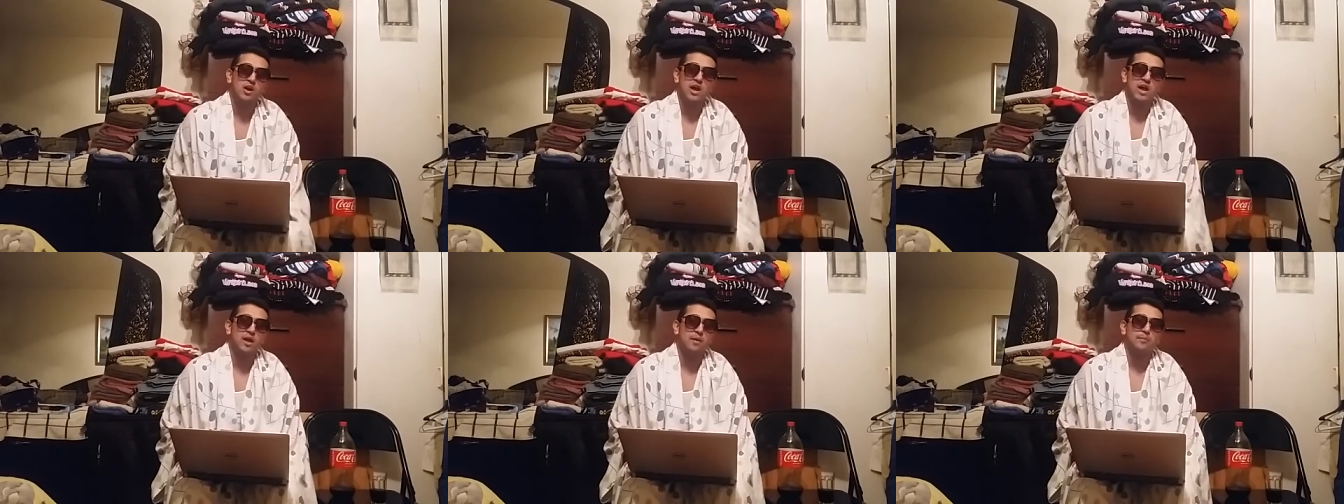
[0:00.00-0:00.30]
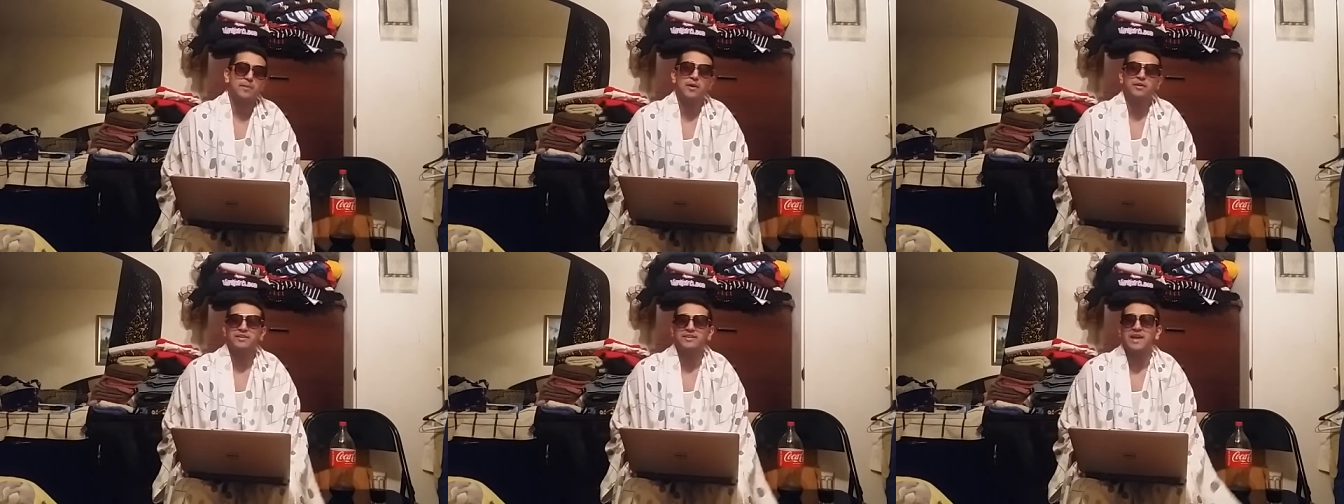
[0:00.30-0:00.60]
And
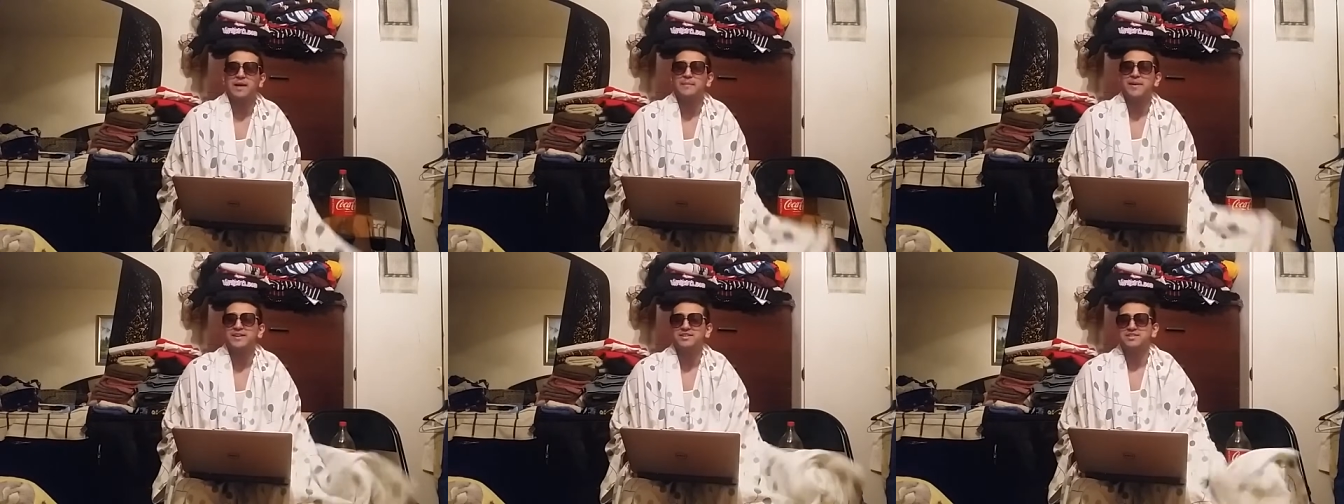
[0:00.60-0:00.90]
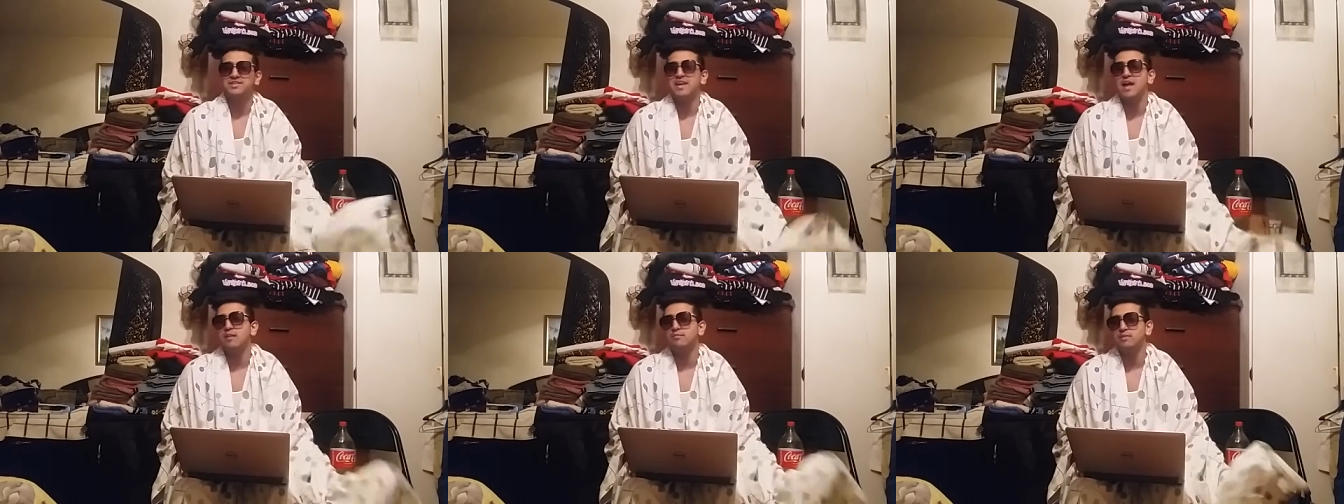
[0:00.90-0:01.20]
apparently that match
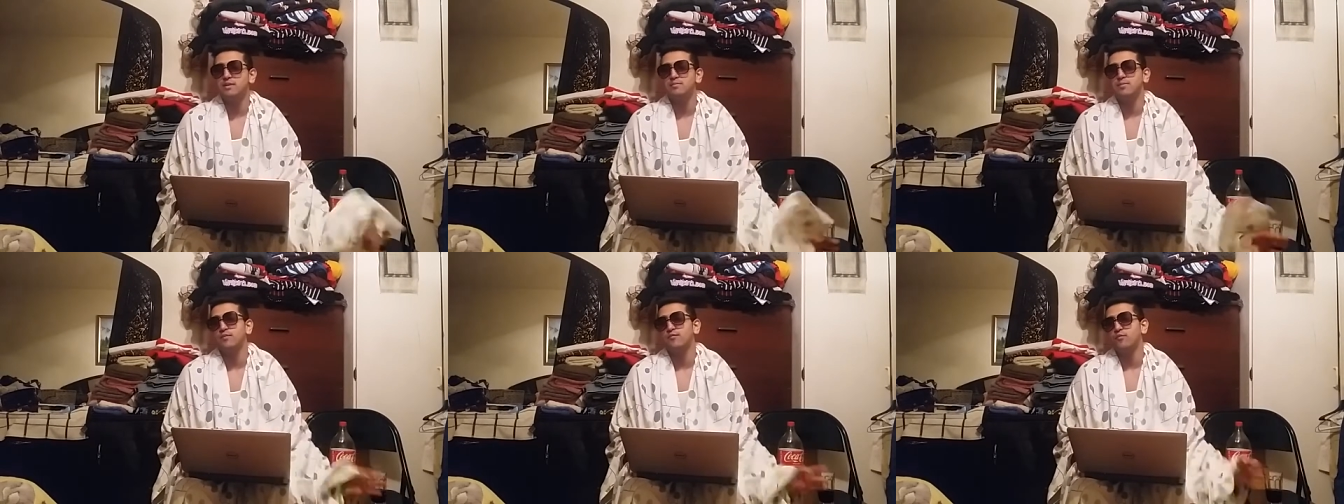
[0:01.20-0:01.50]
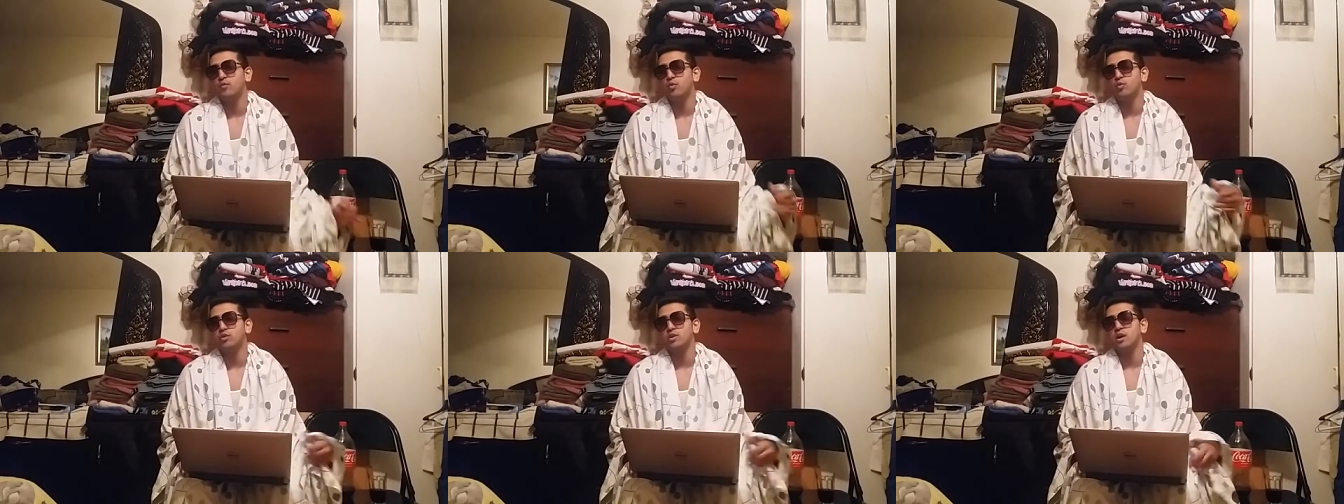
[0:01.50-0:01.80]
is happening
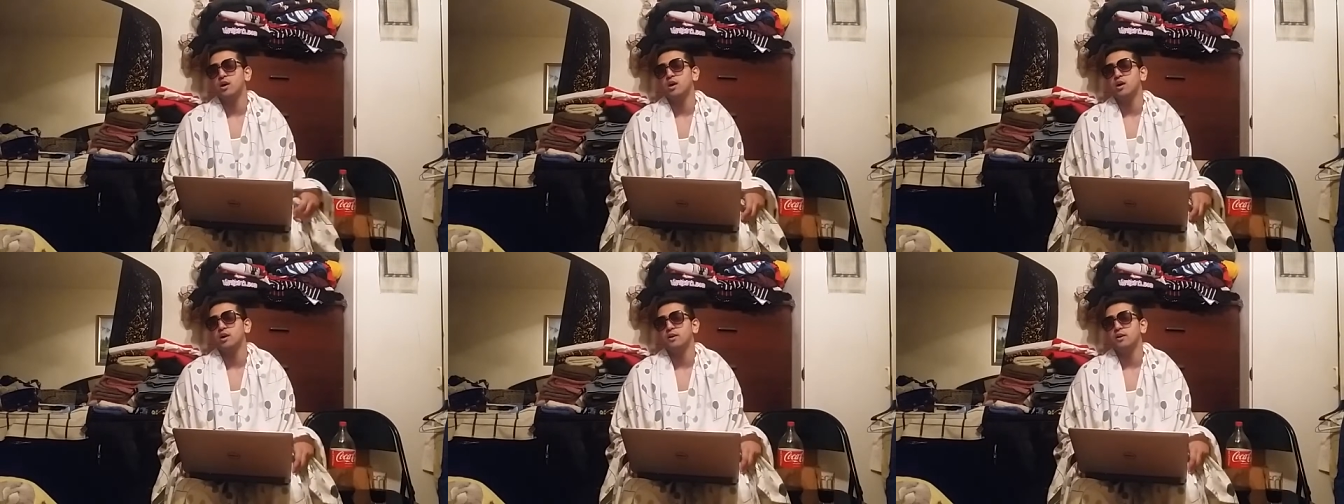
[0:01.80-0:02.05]
before,